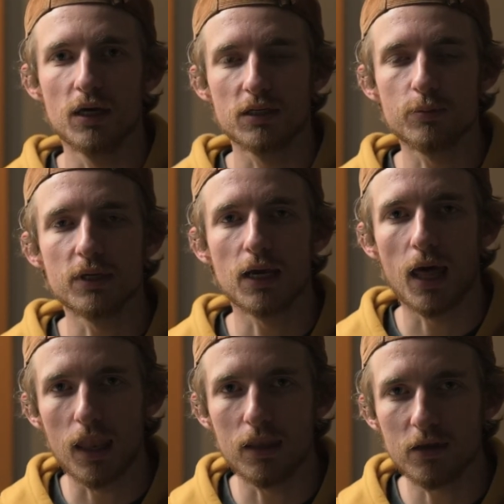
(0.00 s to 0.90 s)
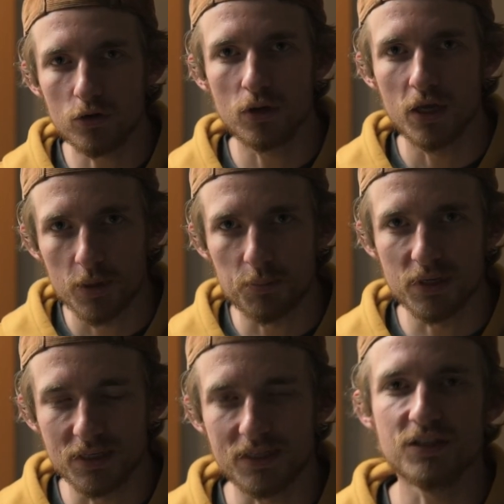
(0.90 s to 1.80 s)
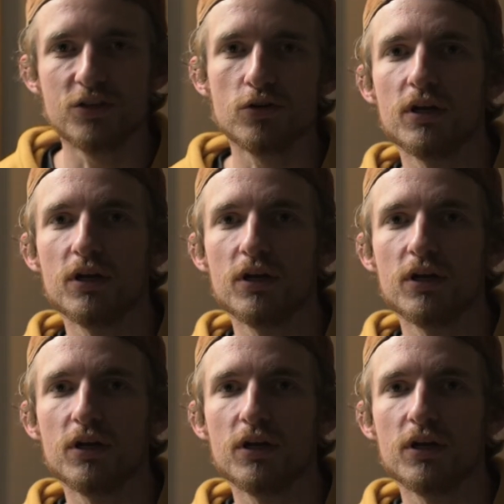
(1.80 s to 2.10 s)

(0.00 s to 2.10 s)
to be a little bit easier.